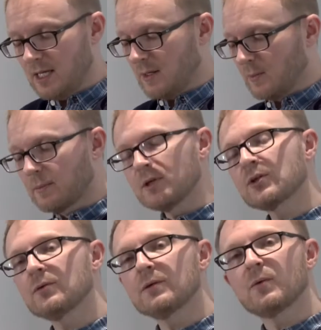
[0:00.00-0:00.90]
and we can be
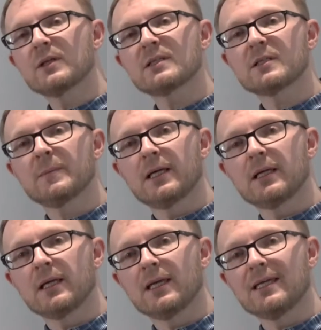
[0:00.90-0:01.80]
sure that what it's
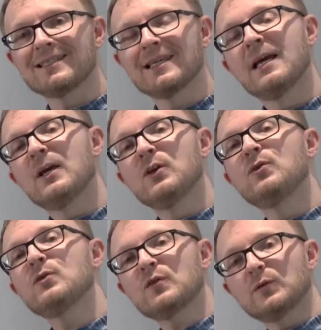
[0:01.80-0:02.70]
displaying is
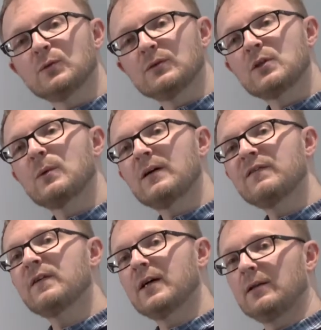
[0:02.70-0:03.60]
useful to our
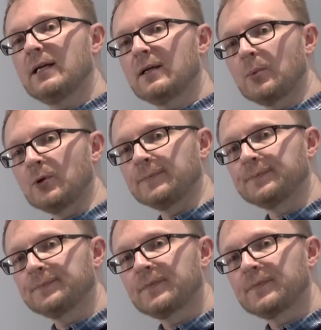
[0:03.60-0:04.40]
final output.